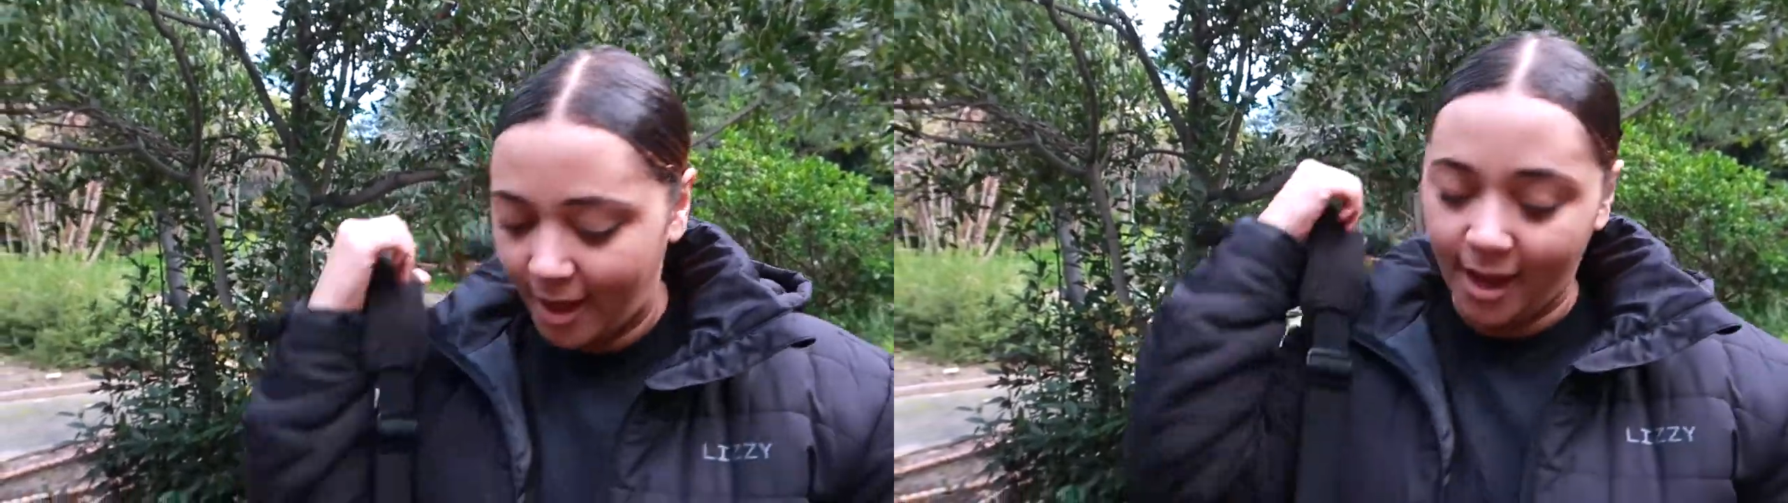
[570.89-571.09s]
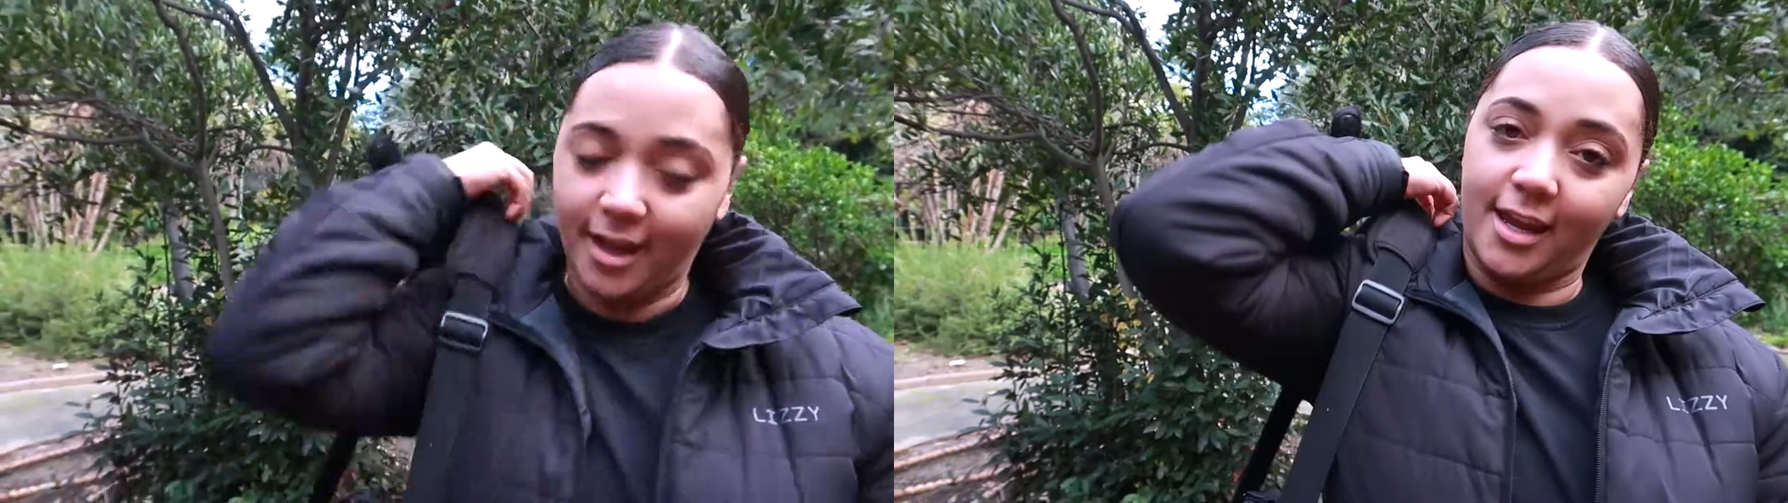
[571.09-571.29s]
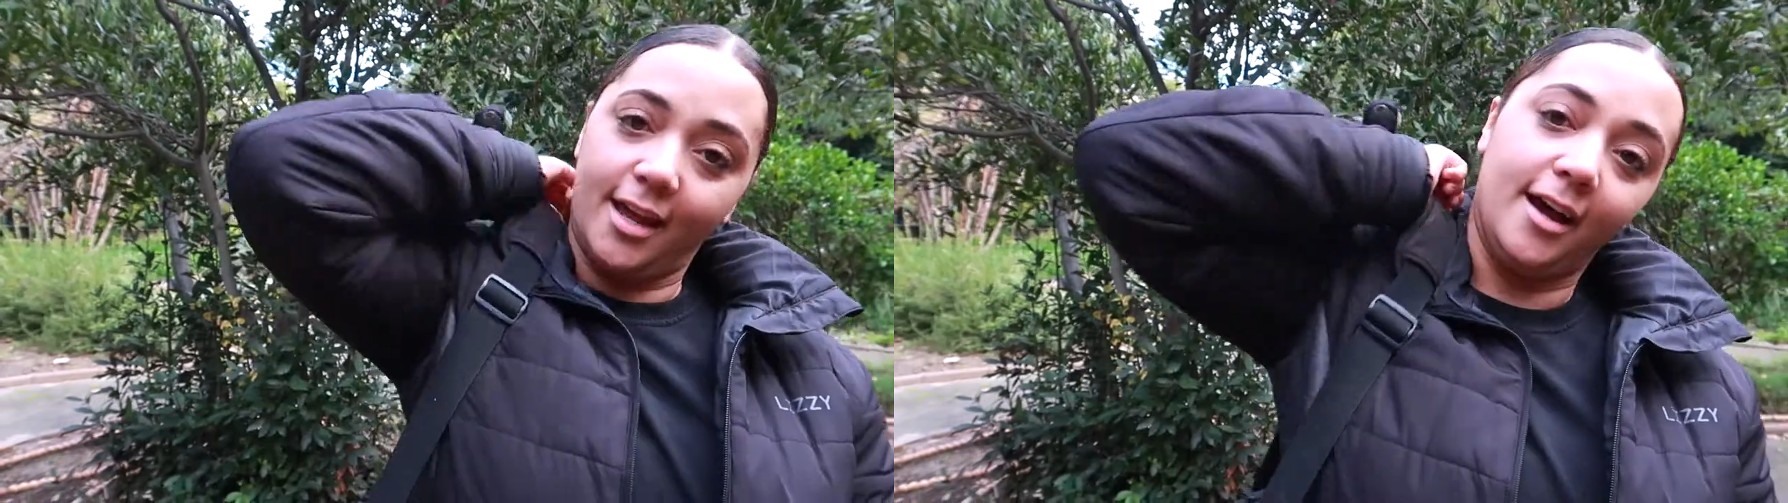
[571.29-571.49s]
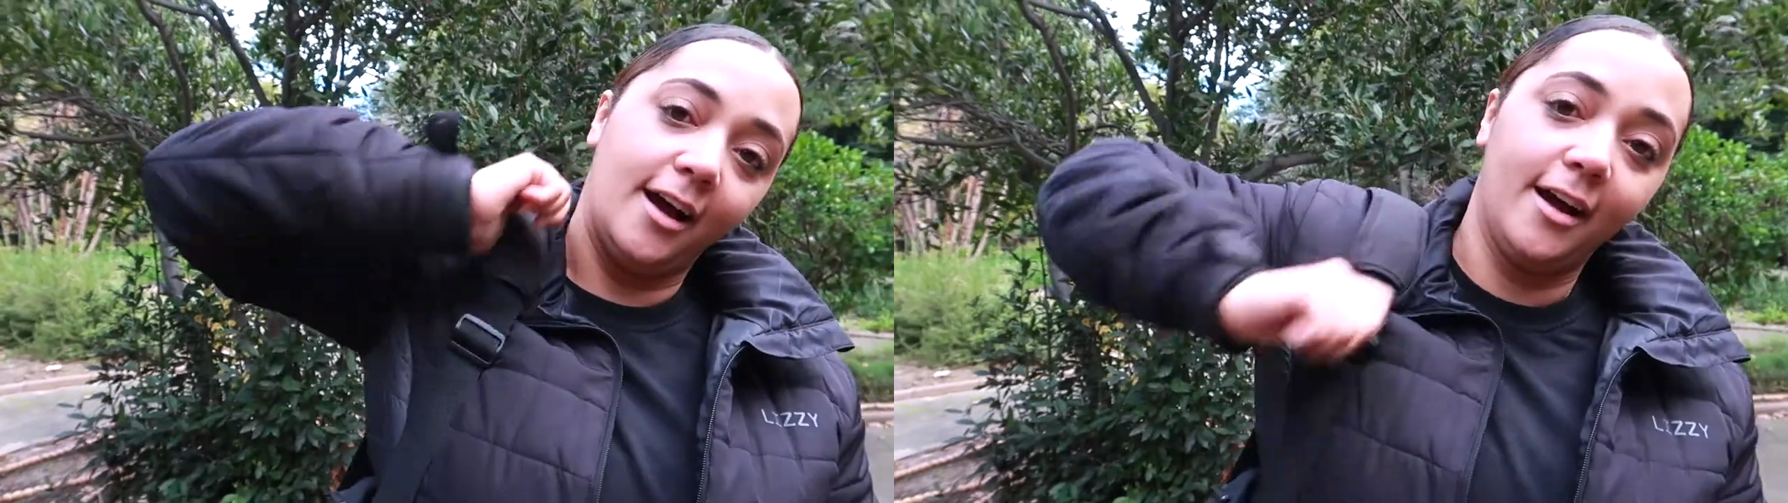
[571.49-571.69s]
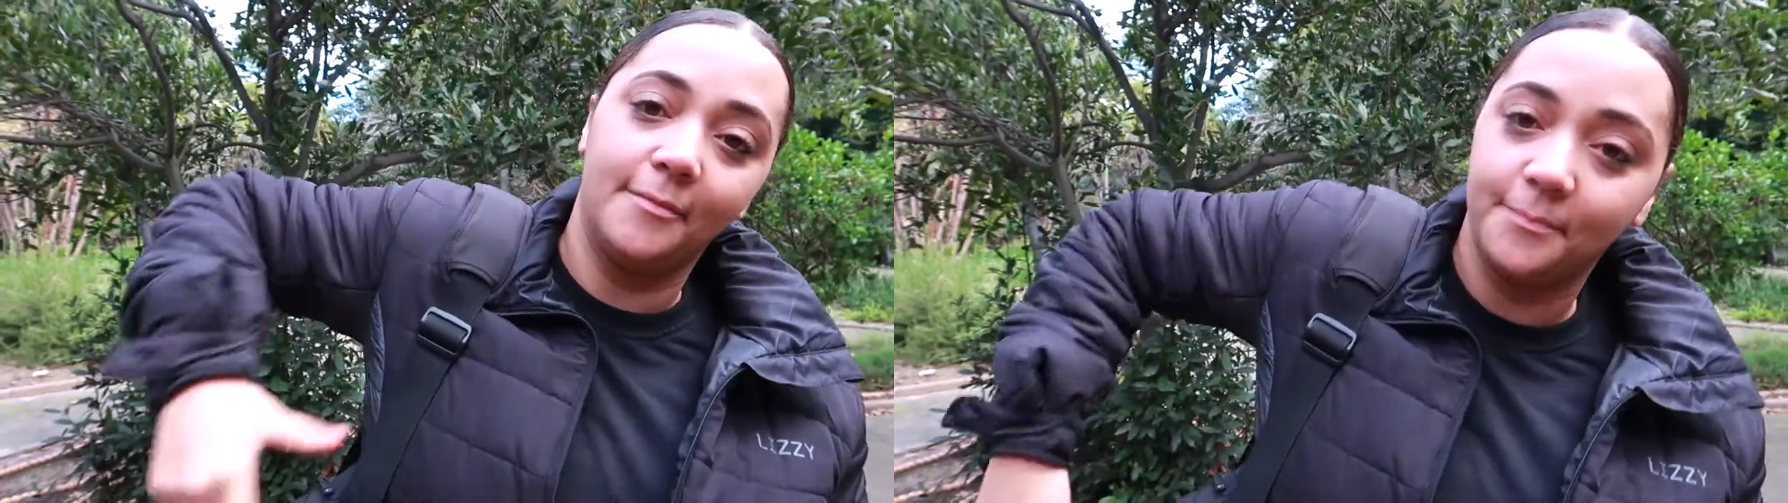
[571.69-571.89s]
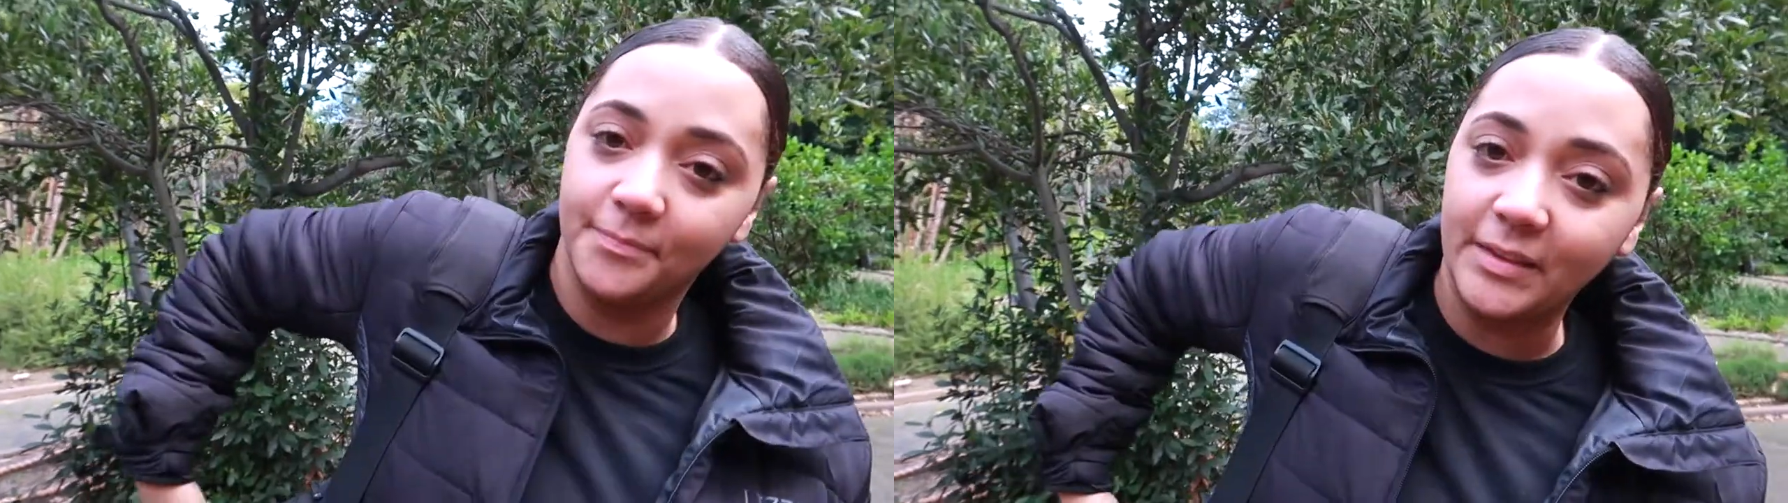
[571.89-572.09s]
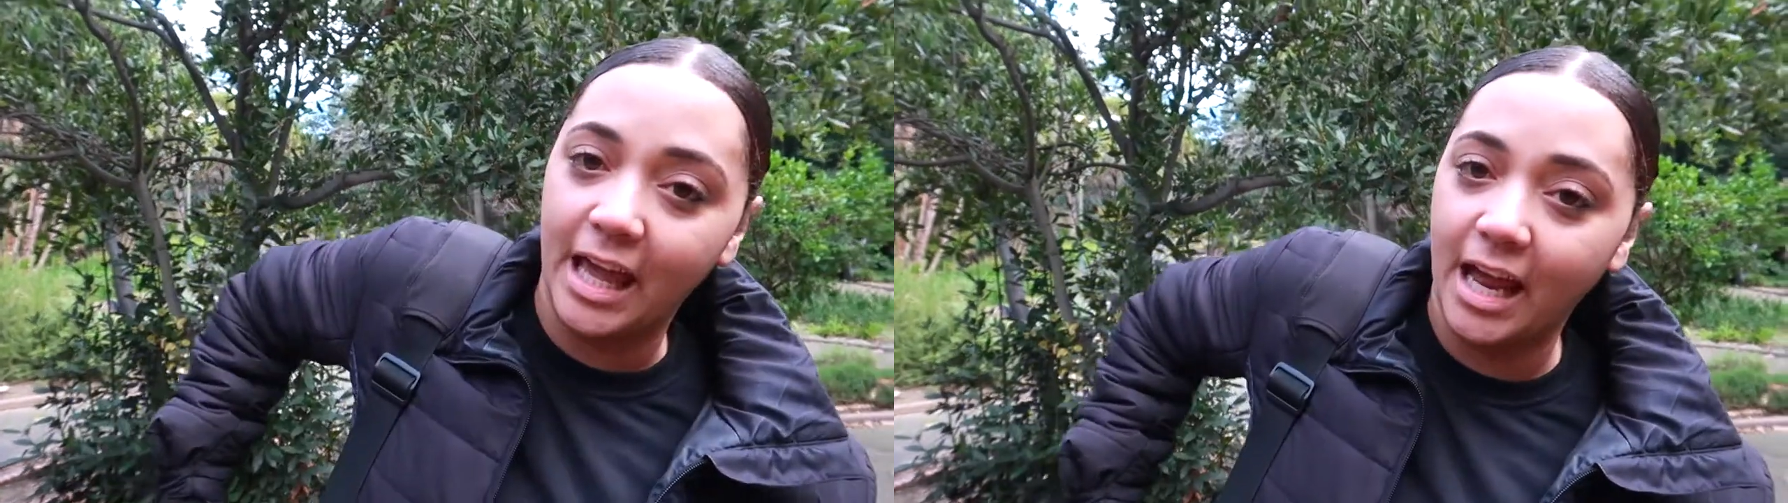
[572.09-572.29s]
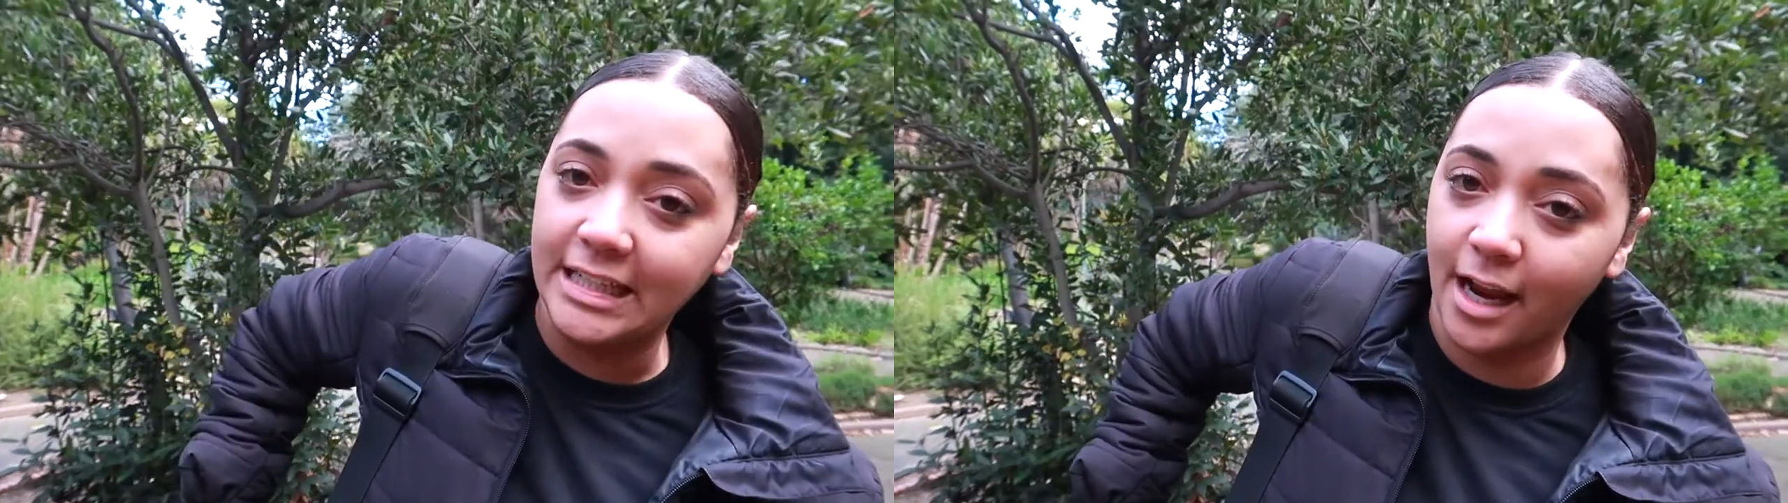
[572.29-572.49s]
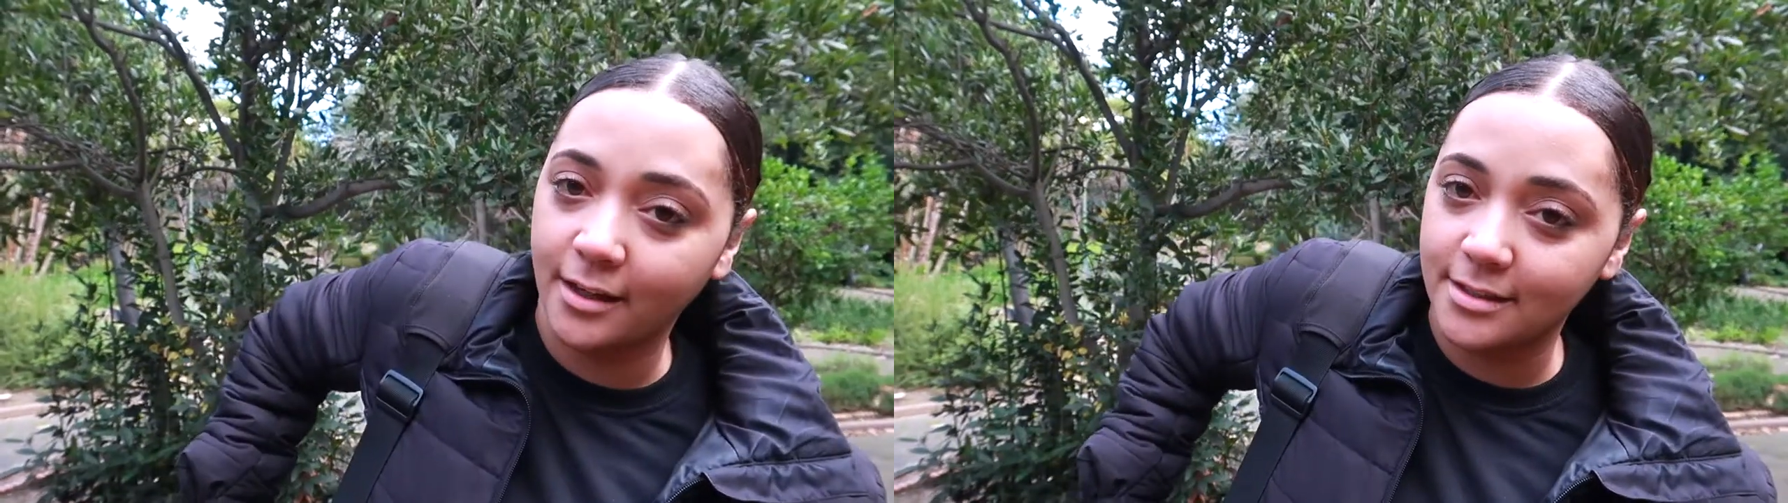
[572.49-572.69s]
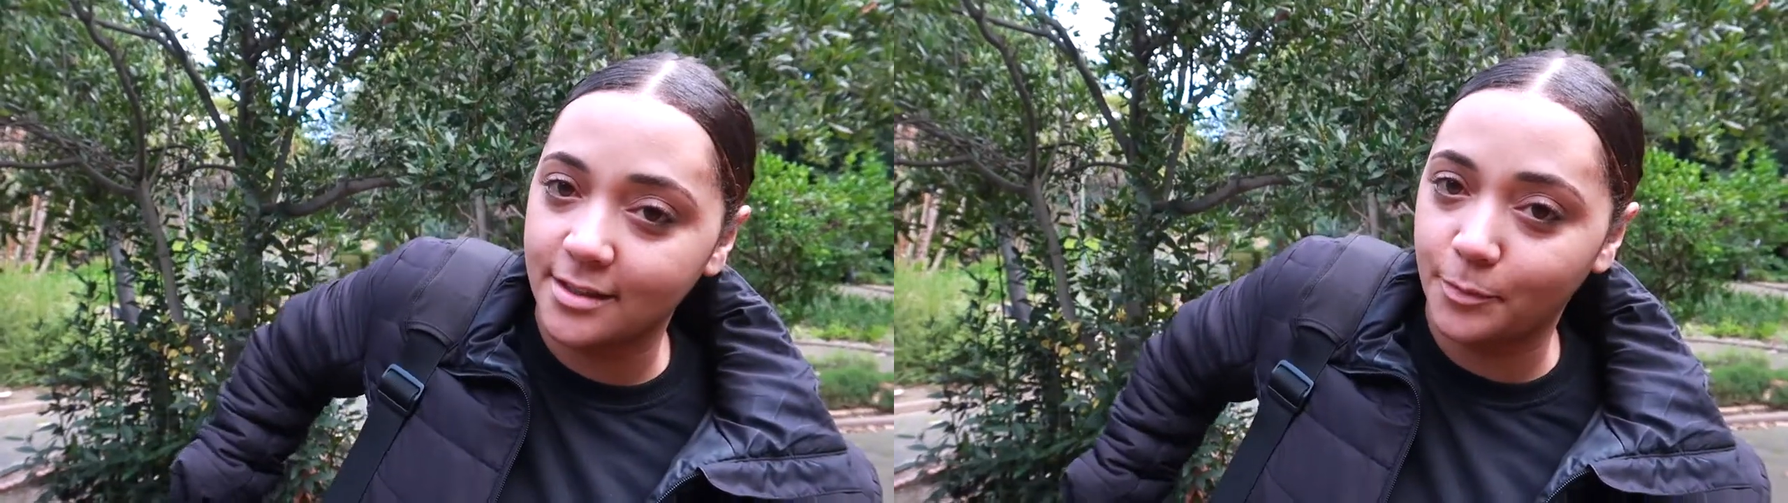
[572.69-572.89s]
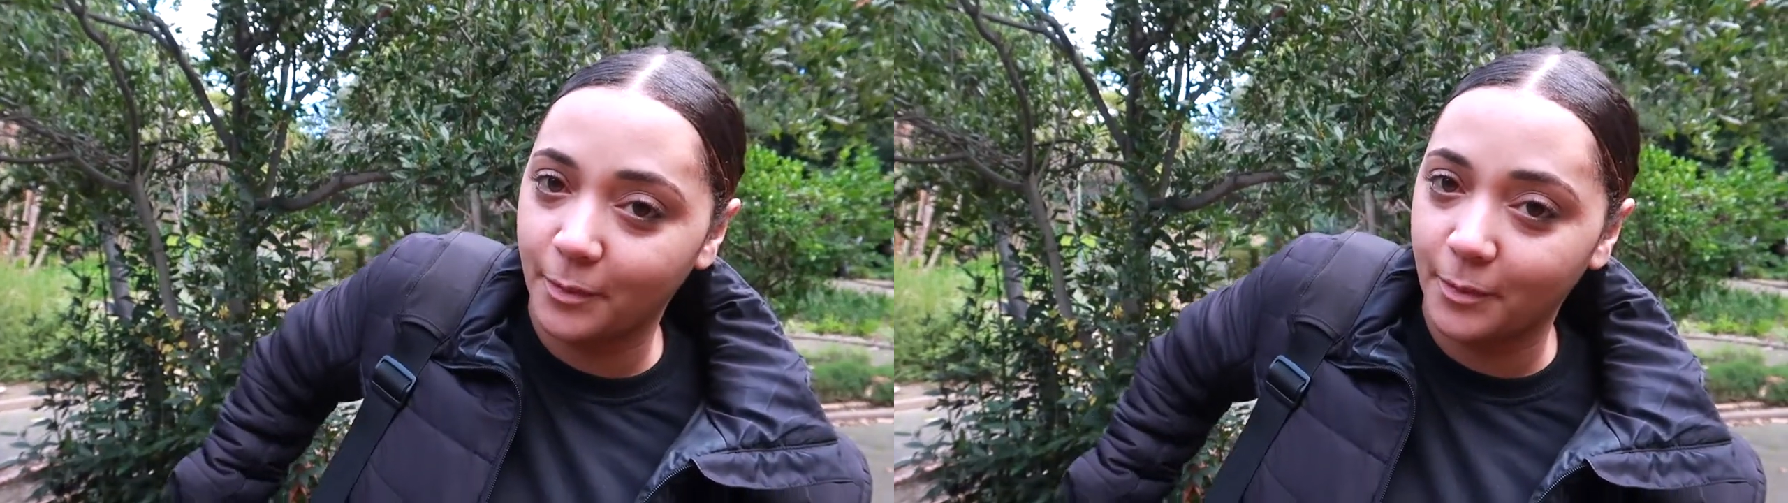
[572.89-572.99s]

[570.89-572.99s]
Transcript: A 19th